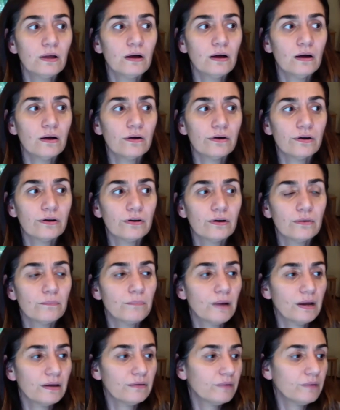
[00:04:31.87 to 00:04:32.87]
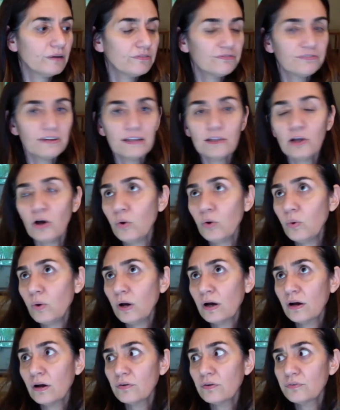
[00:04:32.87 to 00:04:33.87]
my
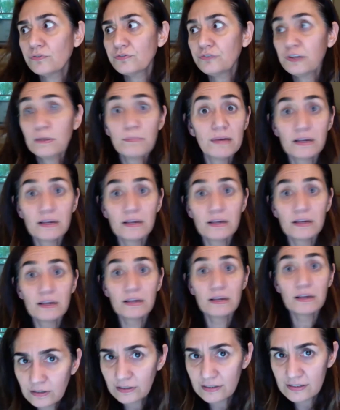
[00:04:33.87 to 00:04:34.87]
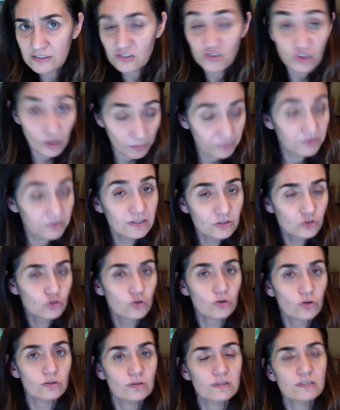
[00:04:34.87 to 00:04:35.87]
fellow female journalists, Japanese
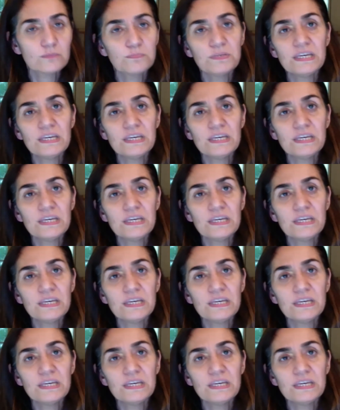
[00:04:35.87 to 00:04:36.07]
journalists,